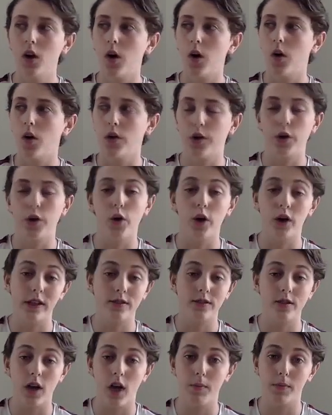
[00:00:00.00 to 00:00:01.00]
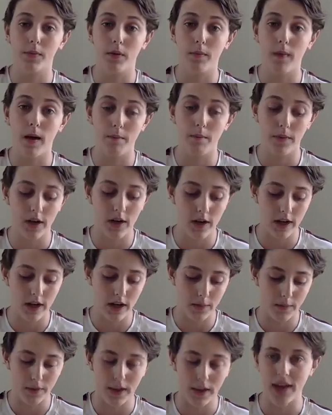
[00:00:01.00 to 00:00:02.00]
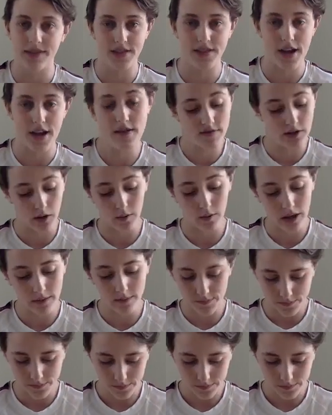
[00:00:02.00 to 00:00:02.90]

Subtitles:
or you're an ensemble member, it applies to everyone.